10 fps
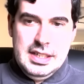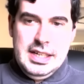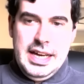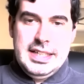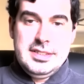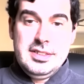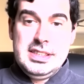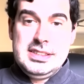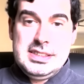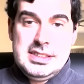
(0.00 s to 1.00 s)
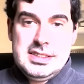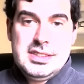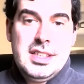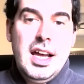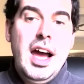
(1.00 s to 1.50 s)
and so this
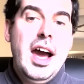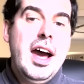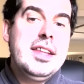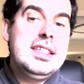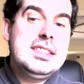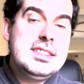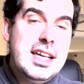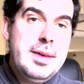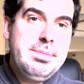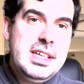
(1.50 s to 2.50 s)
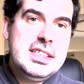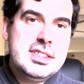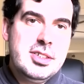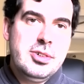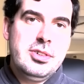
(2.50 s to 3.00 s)
is uh, this step is
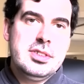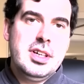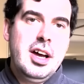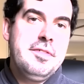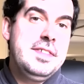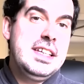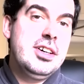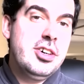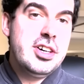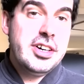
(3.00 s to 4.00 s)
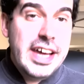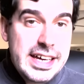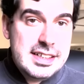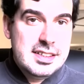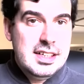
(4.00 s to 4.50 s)
called a video codec